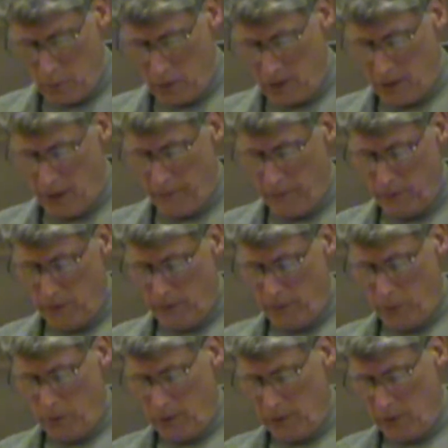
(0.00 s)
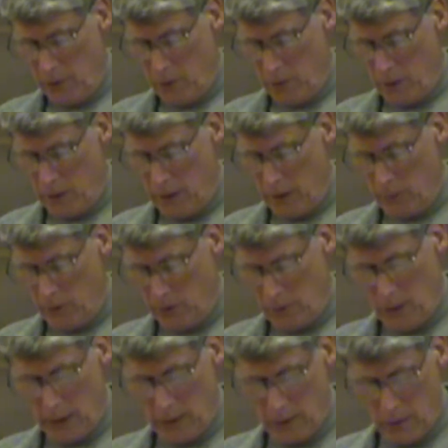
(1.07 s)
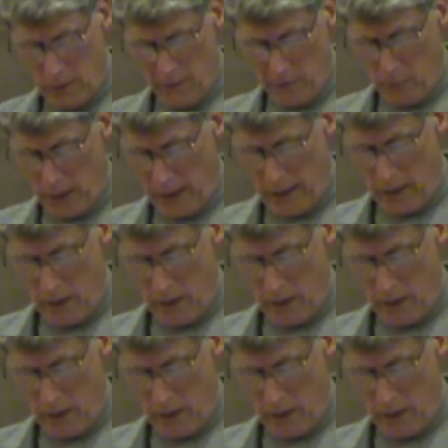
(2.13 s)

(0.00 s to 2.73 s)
would suffer if we assumed that Hay was trying to live by